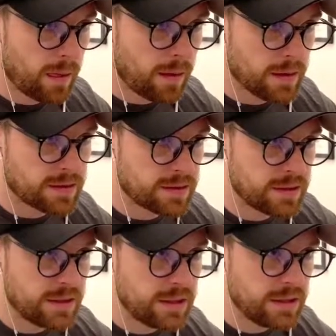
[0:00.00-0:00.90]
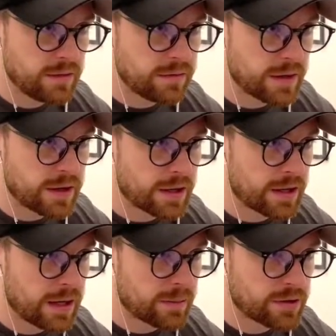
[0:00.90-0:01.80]
Let's see if I can
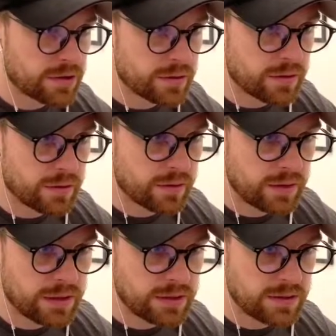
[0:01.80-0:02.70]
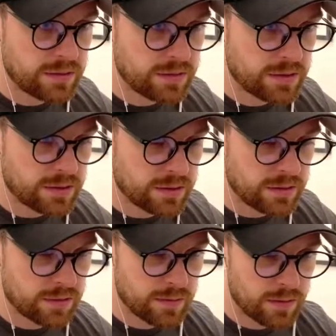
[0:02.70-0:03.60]
capture these units.
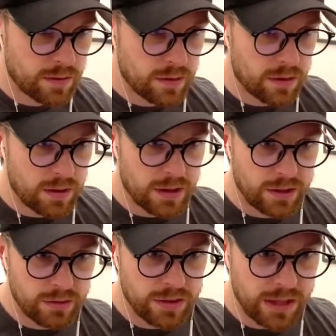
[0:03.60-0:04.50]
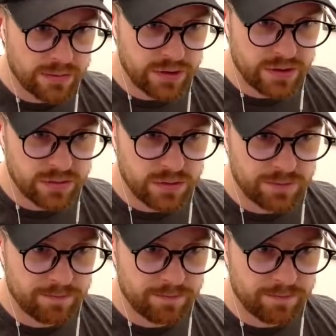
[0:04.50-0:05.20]
I could capture this one.